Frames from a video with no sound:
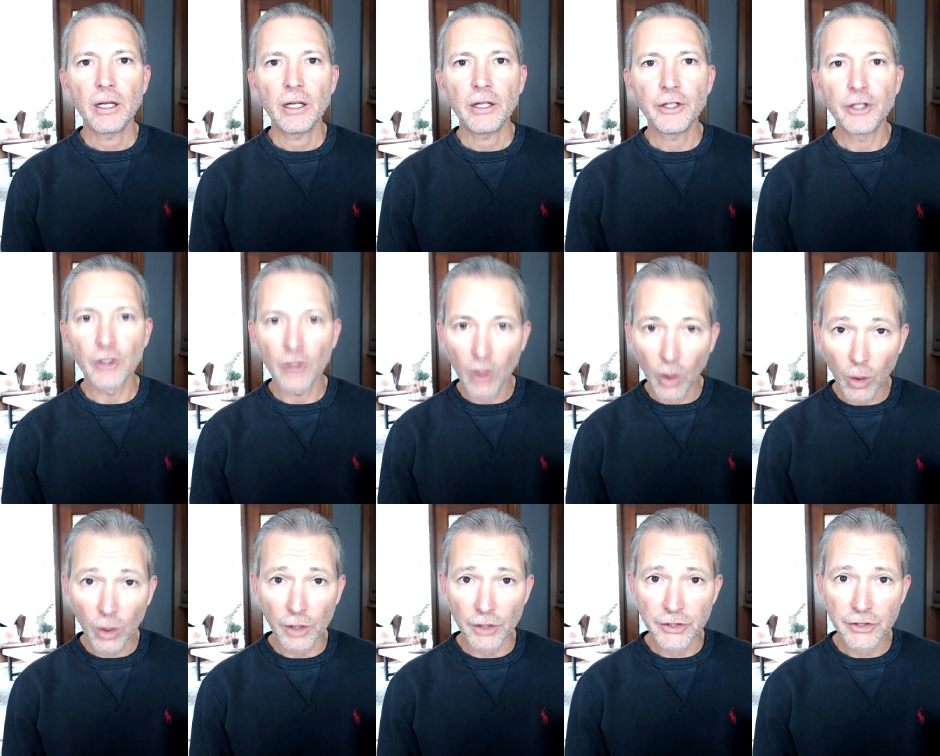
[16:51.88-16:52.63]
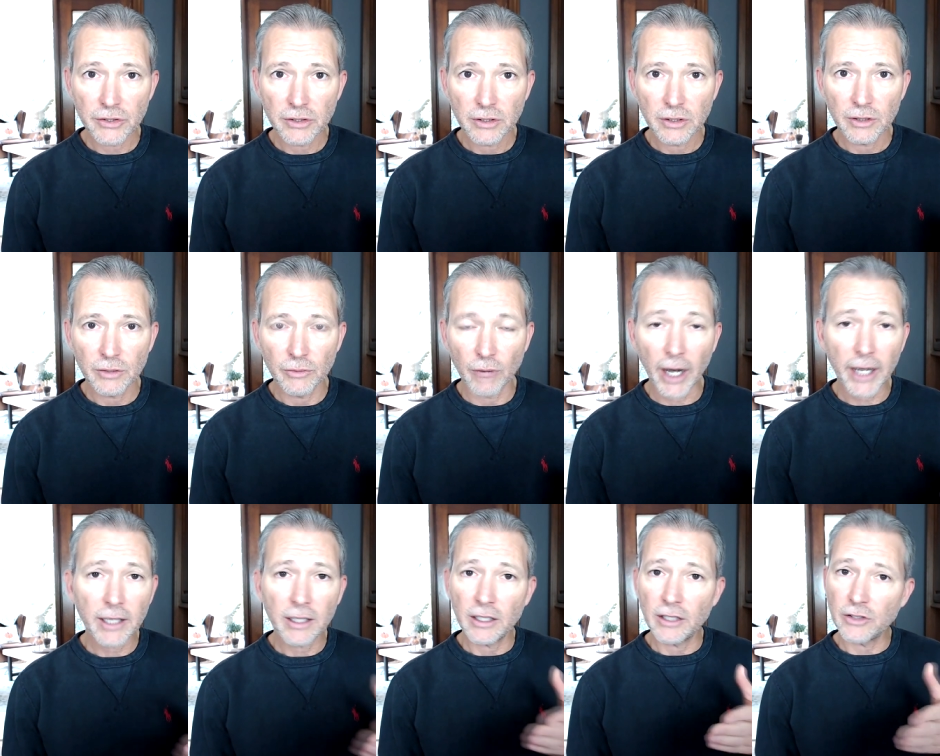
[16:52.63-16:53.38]
you're a horse,
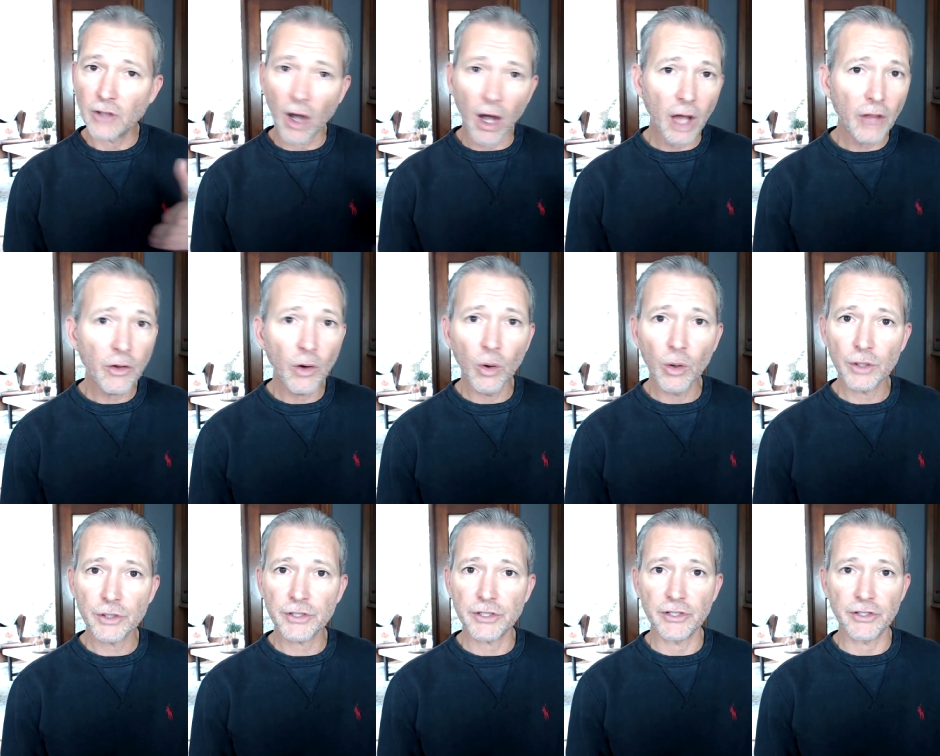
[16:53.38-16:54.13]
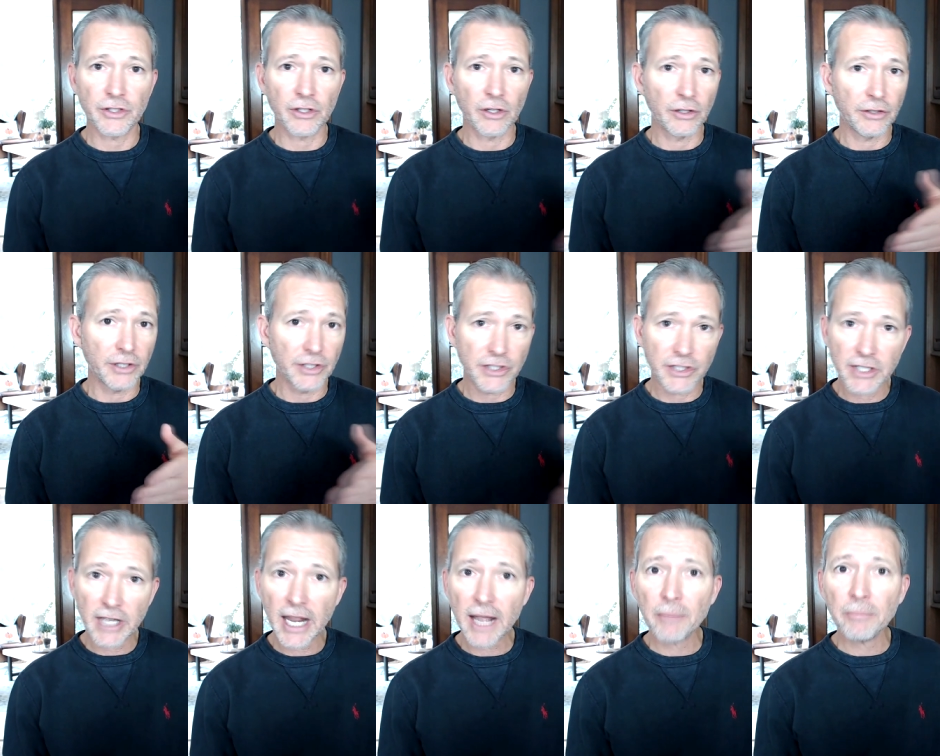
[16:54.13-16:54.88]
right? It's all the horses. The, the
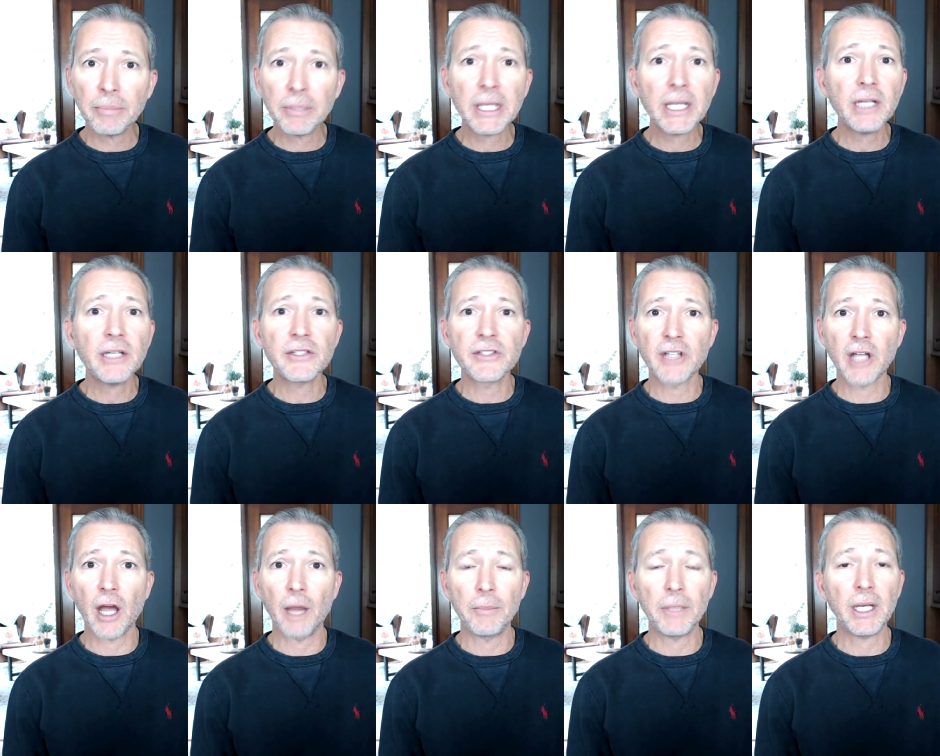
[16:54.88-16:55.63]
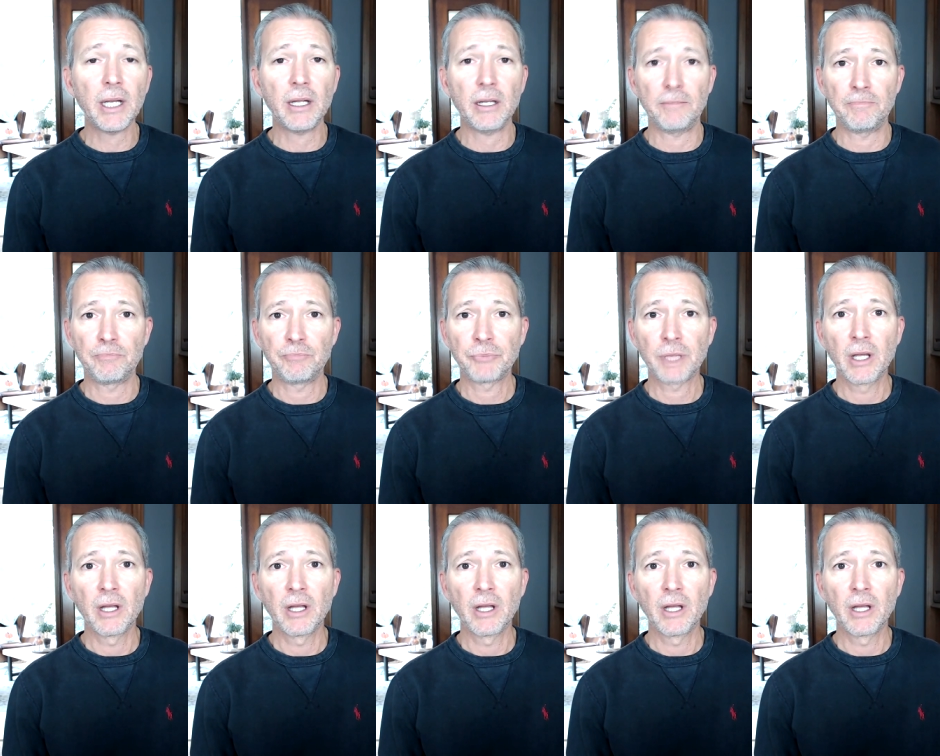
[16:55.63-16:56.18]
stampede is coming in.